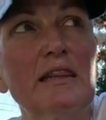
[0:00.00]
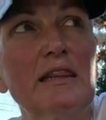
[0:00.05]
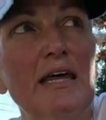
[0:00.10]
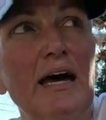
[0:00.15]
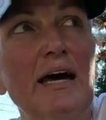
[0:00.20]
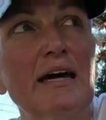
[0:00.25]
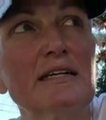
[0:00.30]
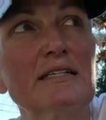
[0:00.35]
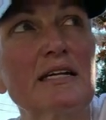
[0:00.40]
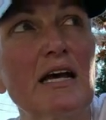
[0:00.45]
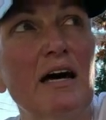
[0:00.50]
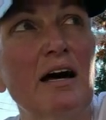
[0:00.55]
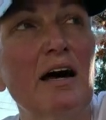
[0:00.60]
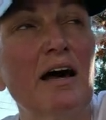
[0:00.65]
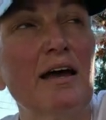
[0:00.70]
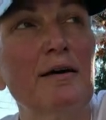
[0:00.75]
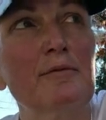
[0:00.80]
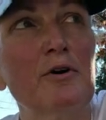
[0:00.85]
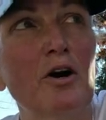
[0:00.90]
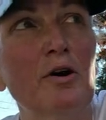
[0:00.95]
that
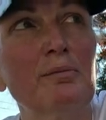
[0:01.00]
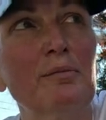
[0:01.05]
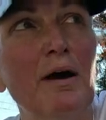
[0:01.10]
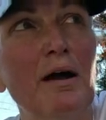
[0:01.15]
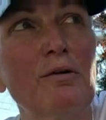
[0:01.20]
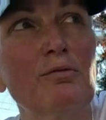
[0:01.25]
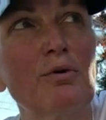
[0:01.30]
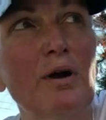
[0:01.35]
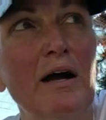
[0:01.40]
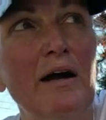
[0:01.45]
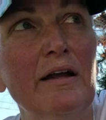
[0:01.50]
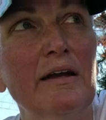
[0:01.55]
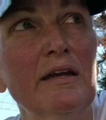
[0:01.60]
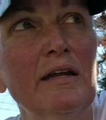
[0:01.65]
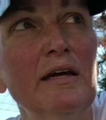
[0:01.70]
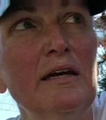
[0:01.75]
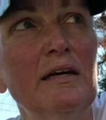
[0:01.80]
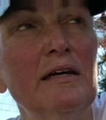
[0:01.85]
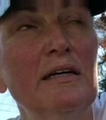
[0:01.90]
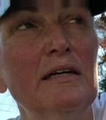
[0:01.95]
time on my run